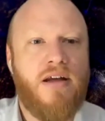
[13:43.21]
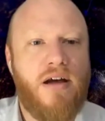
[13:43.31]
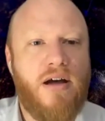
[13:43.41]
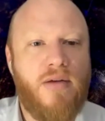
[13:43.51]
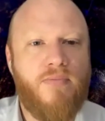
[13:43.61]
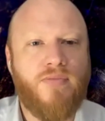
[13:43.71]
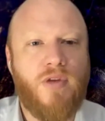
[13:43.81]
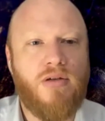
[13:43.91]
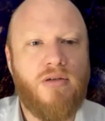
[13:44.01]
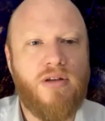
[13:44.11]

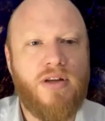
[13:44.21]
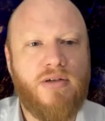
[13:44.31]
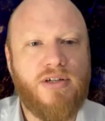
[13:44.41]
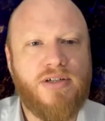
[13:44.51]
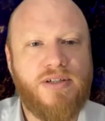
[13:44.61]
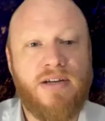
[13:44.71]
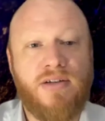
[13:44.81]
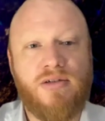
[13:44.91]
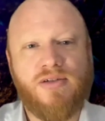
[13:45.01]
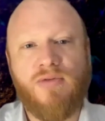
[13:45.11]
Another question is, yeah,
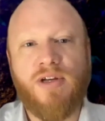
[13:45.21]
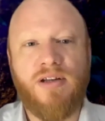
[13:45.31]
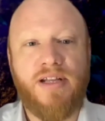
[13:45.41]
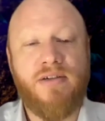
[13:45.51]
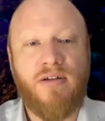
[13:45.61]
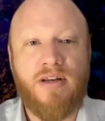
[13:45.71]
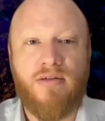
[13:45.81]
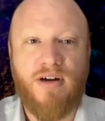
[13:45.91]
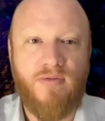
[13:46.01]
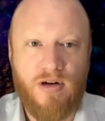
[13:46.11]
so at least
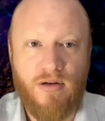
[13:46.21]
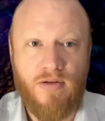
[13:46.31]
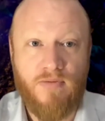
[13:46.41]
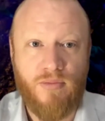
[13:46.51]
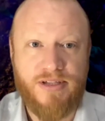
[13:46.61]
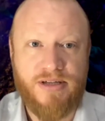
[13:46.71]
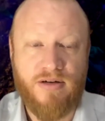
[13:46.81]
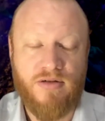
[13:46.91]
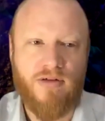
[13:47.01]
34% of you,